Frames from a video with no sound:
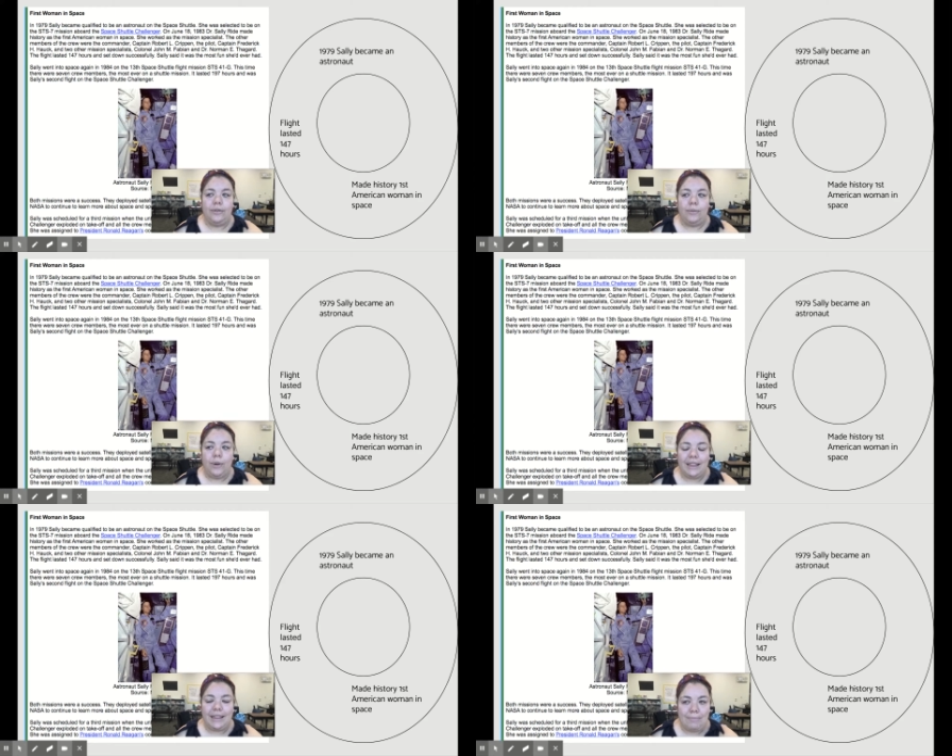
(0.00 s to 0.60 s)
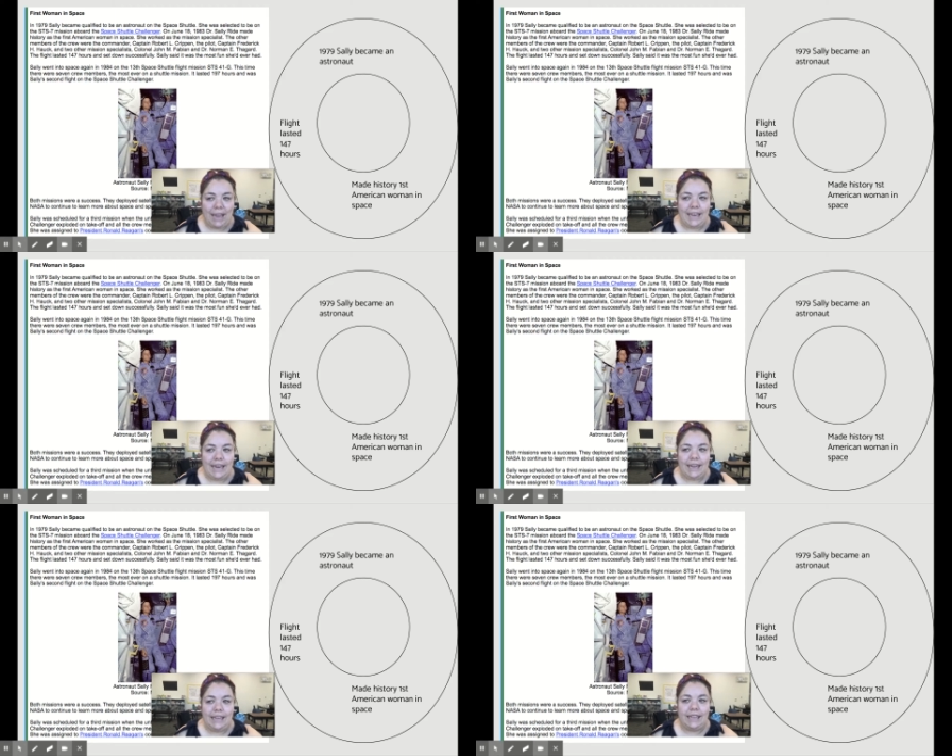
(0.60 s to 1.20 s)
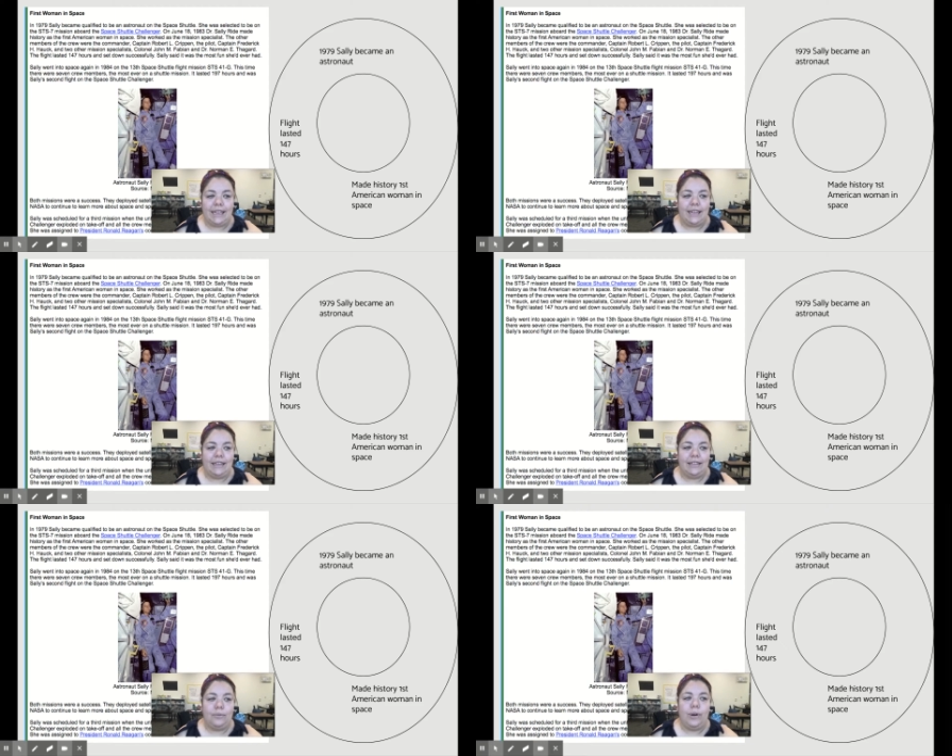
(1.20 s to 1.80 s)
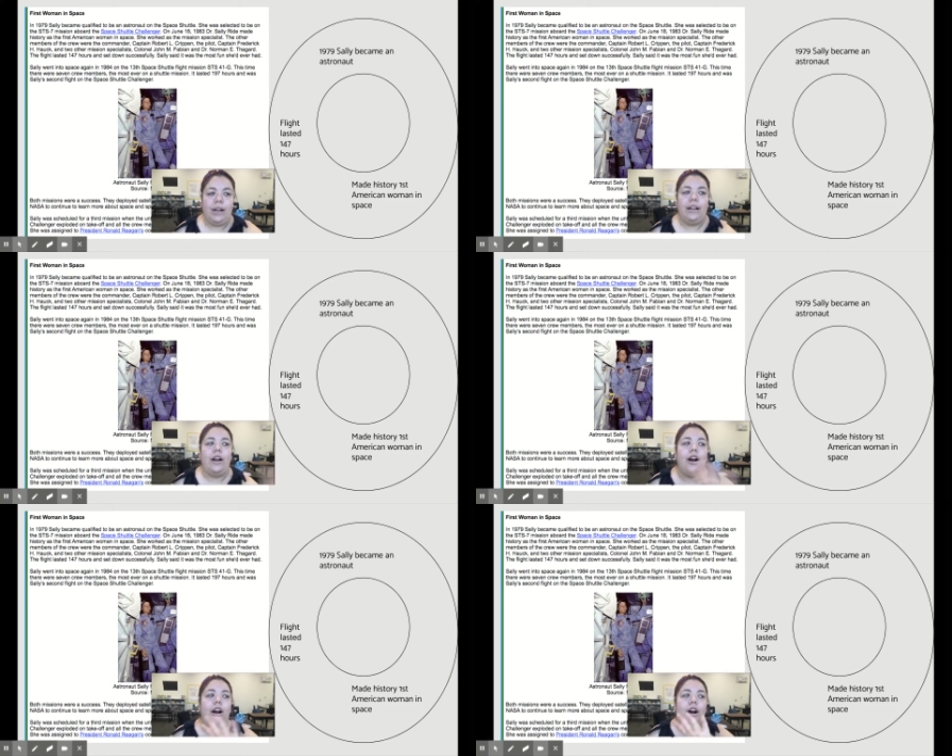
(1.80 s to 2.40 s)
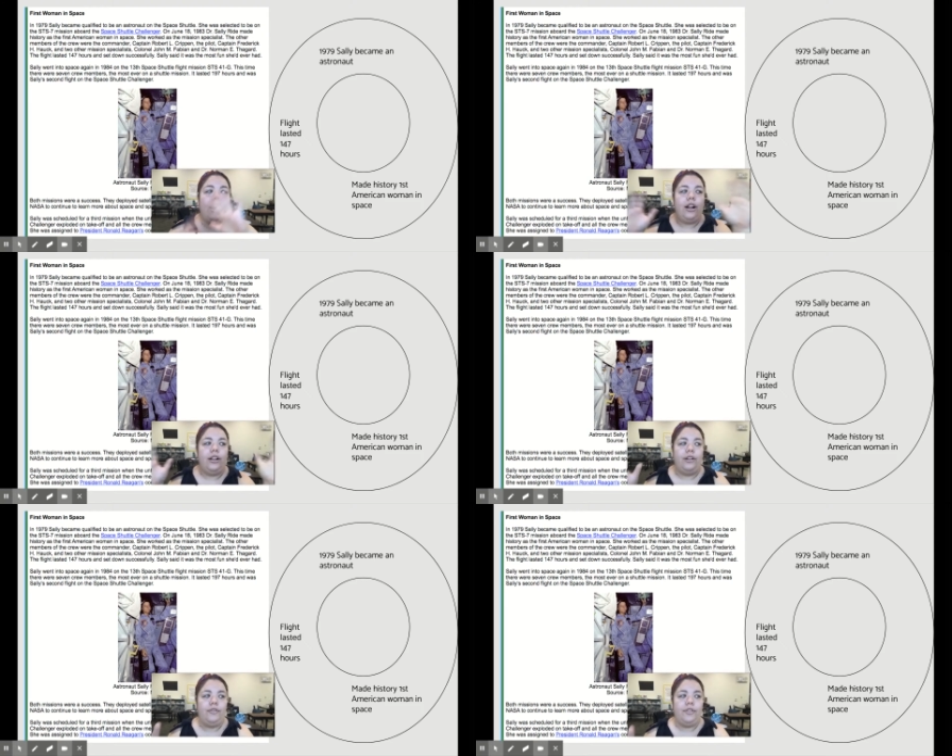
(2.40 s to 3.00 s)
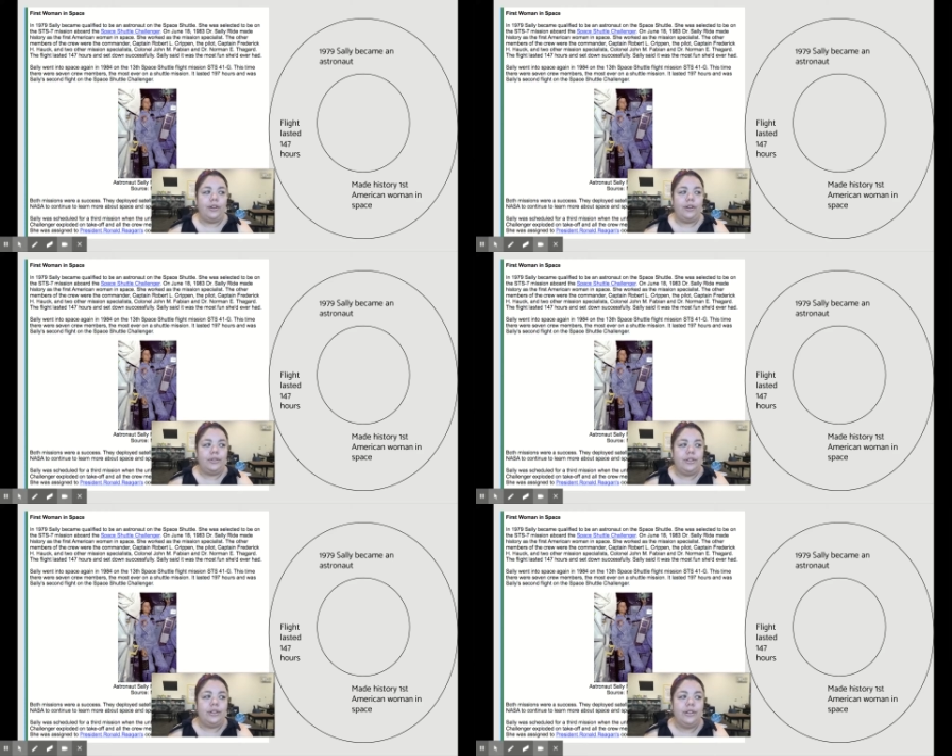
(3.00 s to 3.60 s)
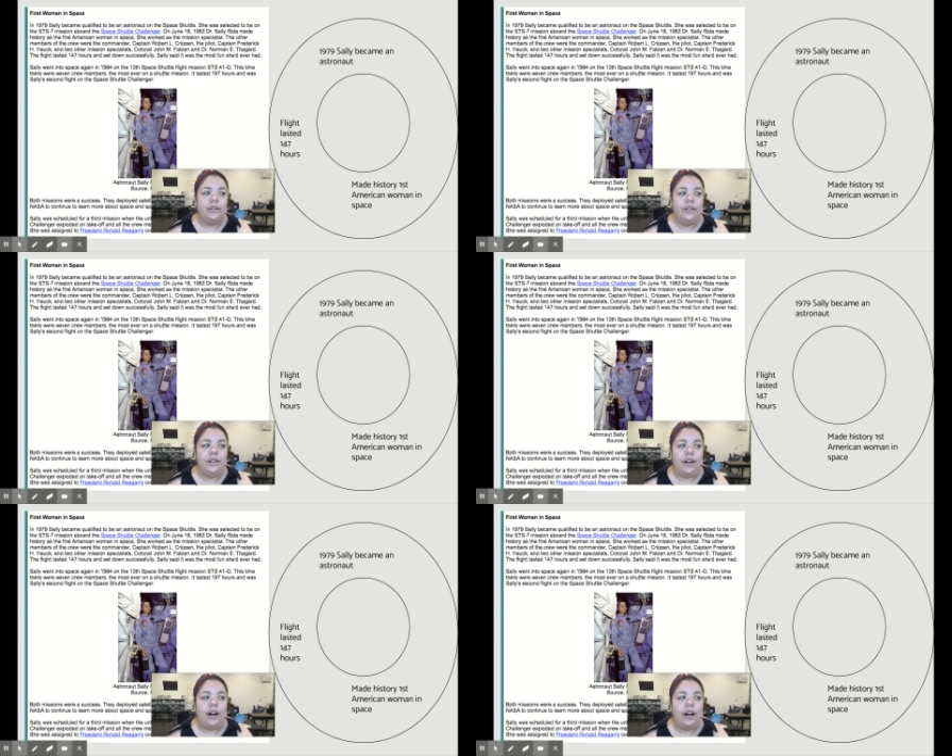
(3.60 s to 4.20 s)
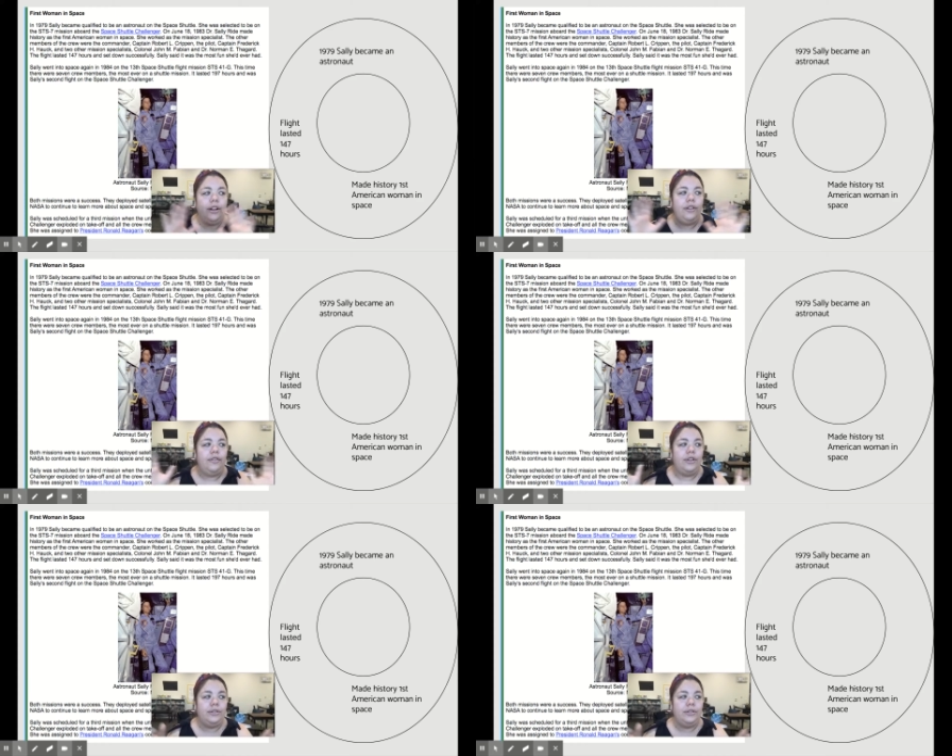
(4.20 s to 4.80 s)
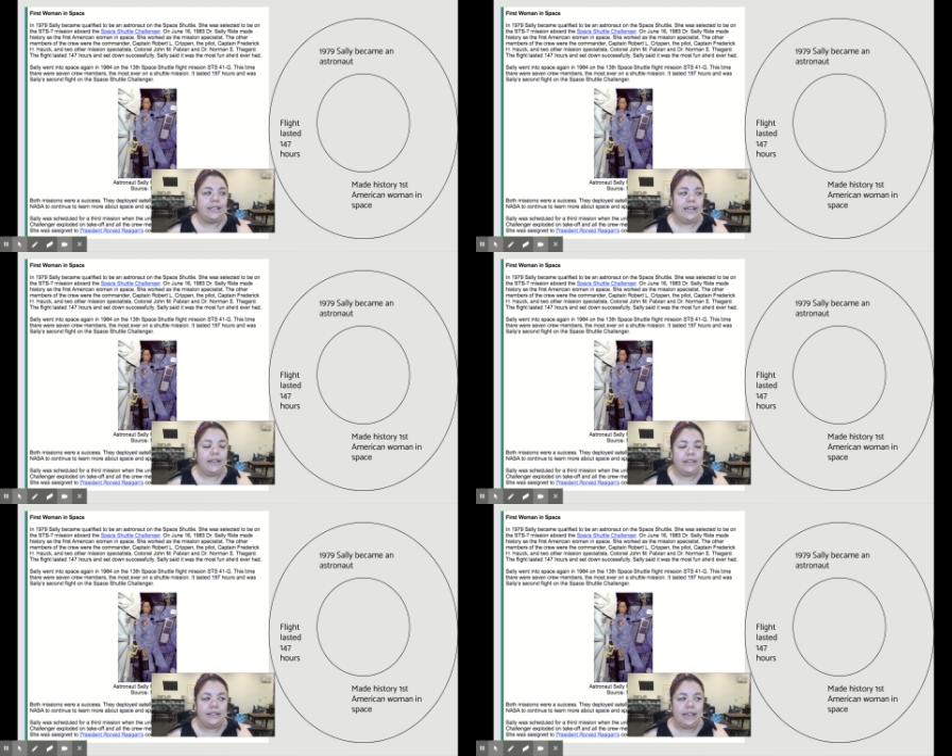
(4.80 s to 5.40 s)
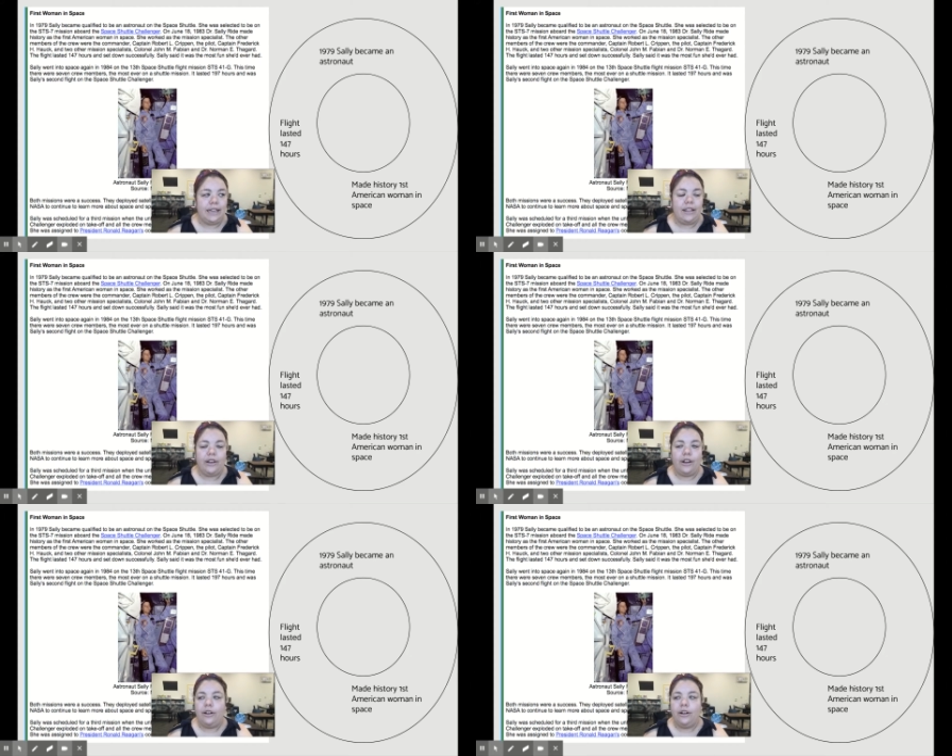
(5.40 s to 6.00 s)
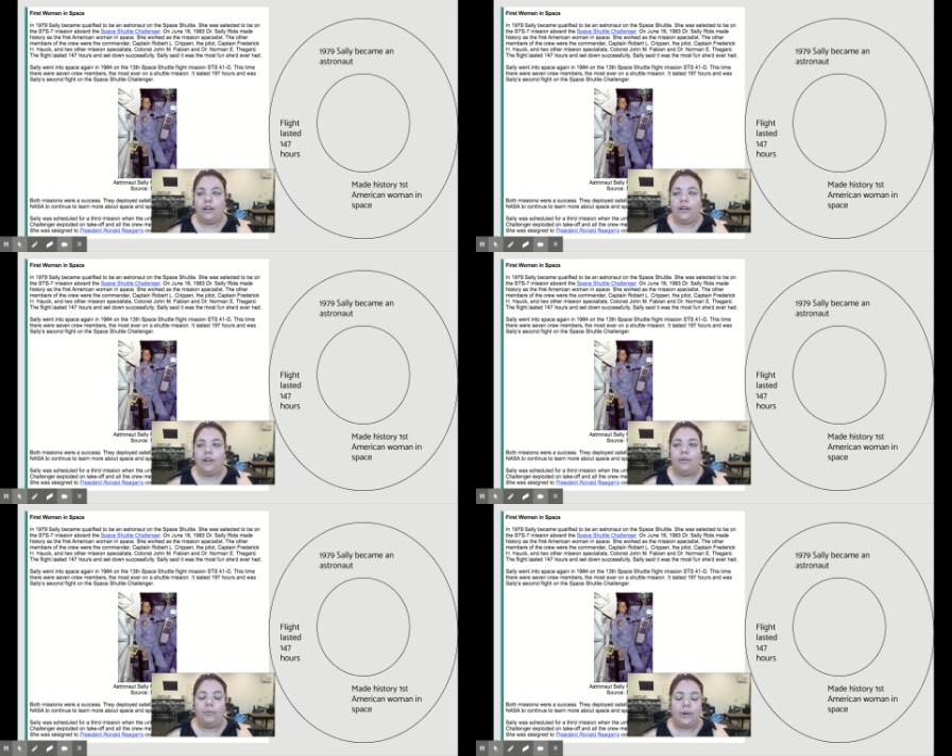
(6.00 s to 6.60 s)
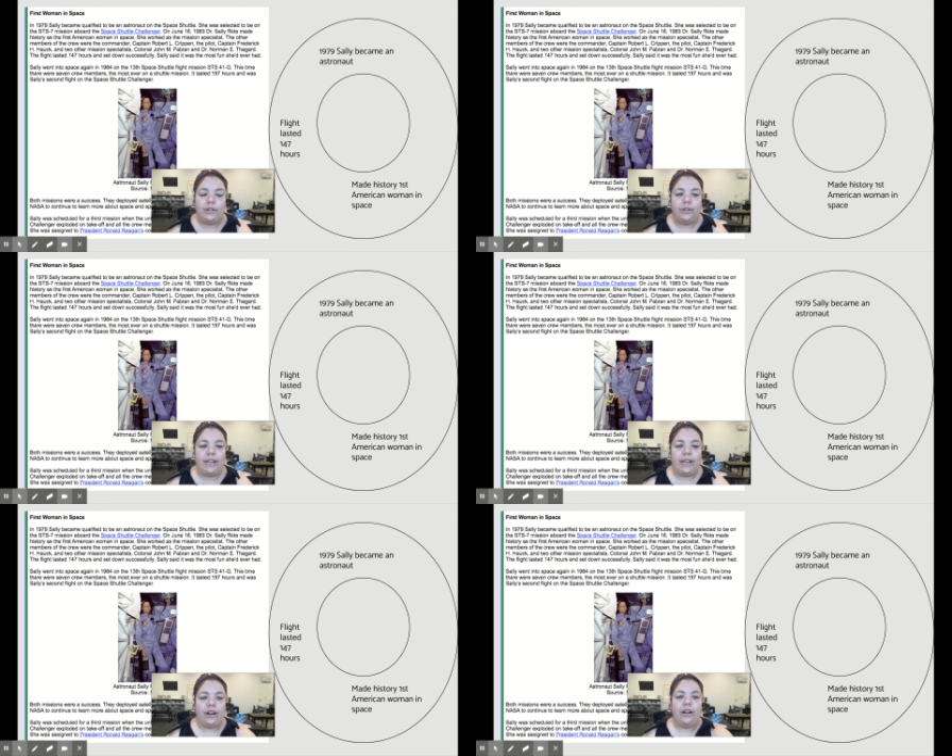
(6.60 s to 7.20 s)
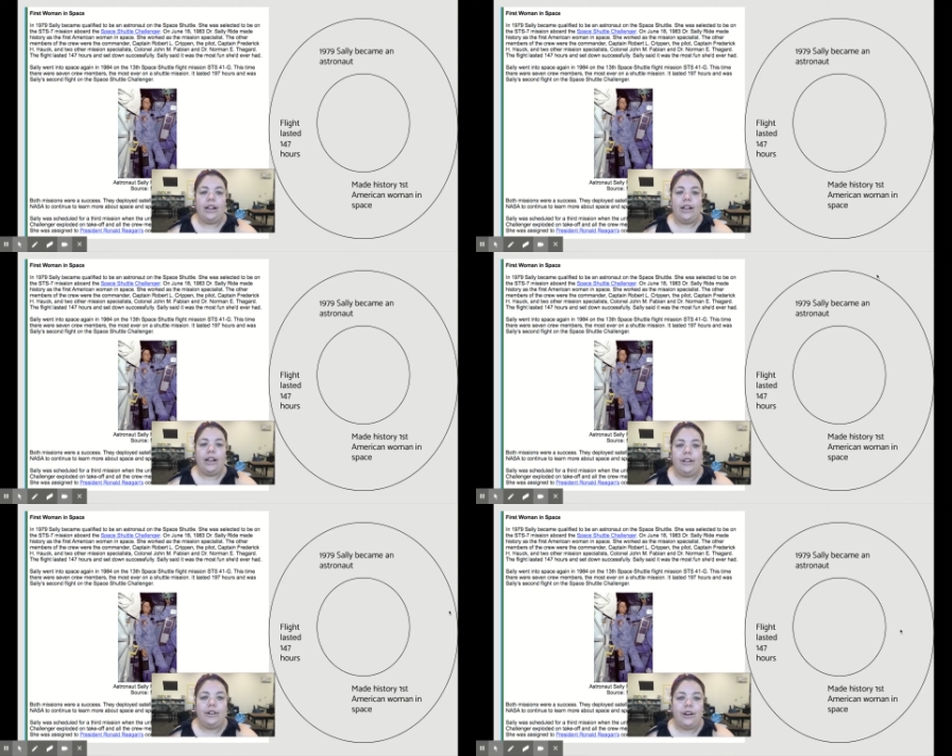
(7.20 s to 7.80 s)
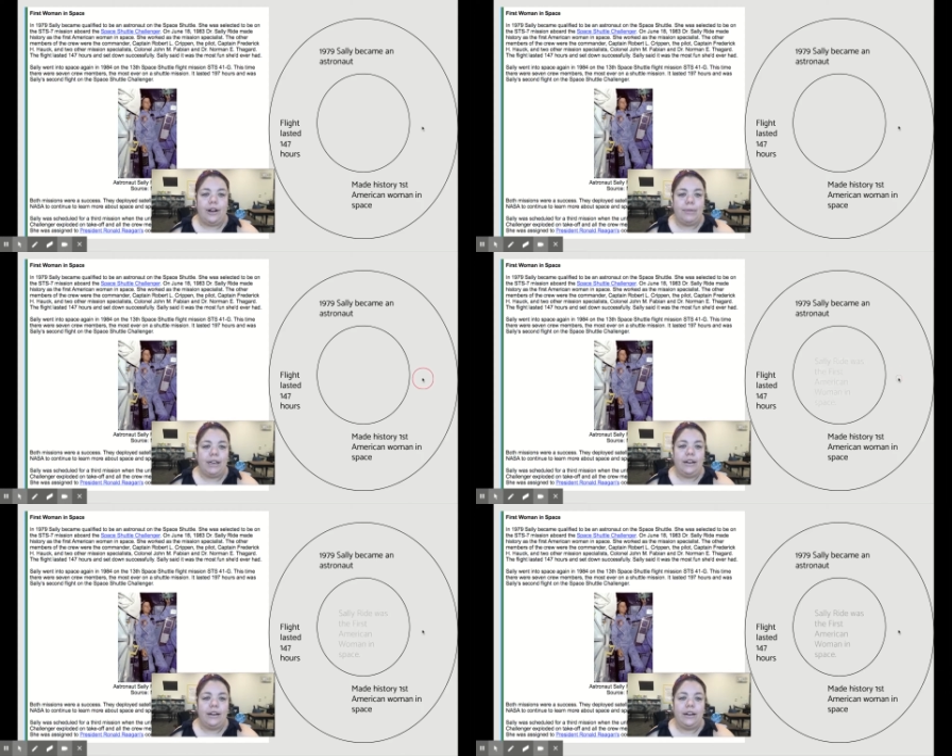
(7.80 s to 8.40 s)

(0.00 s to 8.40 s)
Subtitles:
what the main idea is, what all of those details together, what do they all have in common?